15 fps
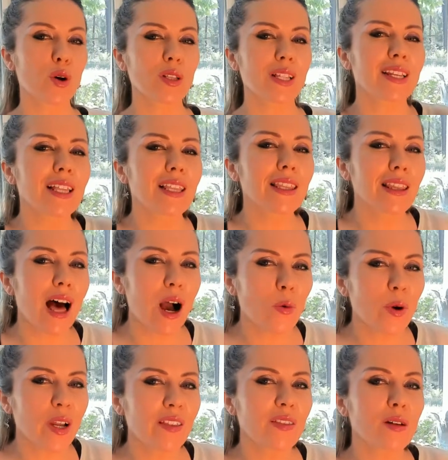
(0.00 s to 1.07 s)
and
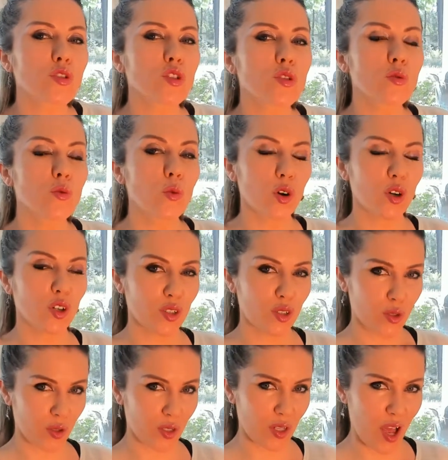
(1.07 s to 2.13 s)
allowing them to work
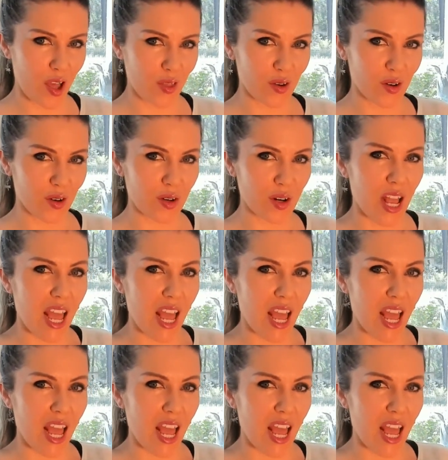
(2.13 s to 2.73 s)
together